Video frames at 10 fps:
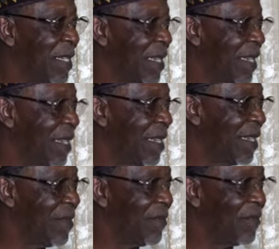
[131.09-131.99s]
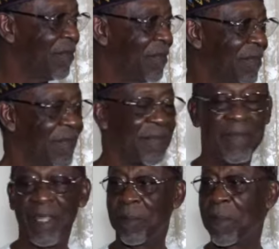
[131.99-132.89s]
the
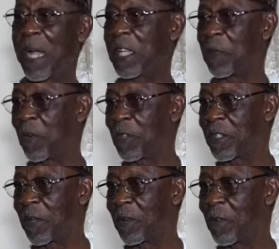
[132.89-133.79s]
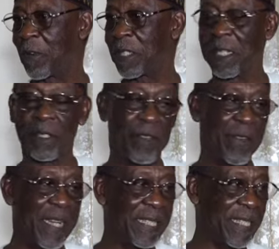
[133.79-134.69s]
murky political waters of
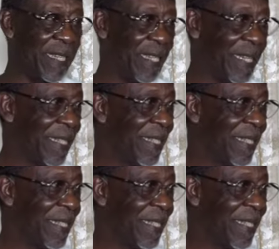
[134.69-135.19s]
Nigeria.